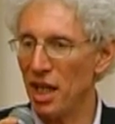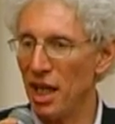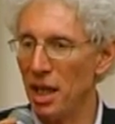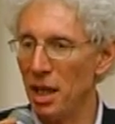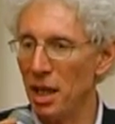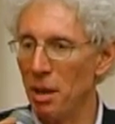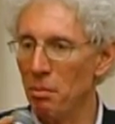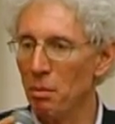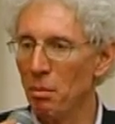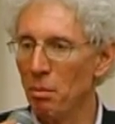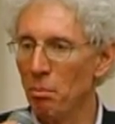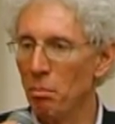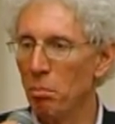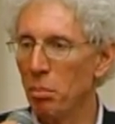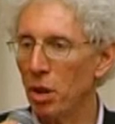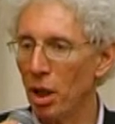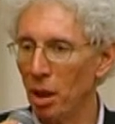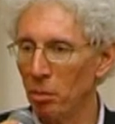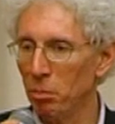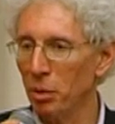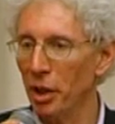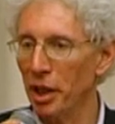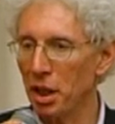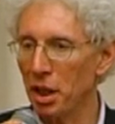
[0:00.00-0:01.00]
a
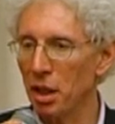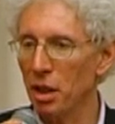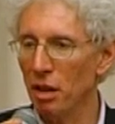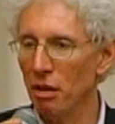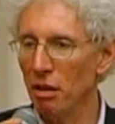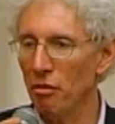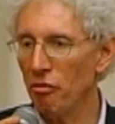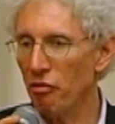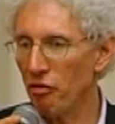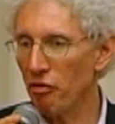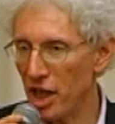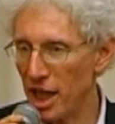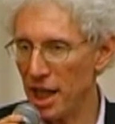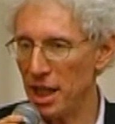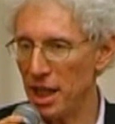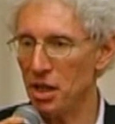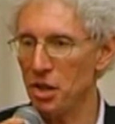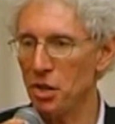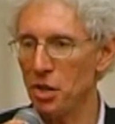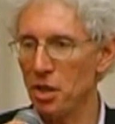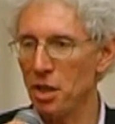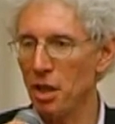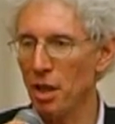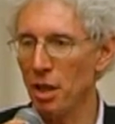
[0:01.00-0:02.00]
public
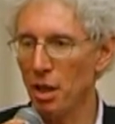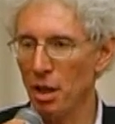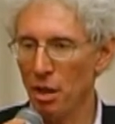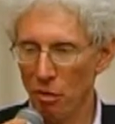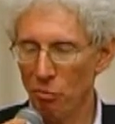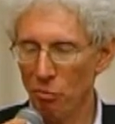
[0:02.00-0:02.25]
face,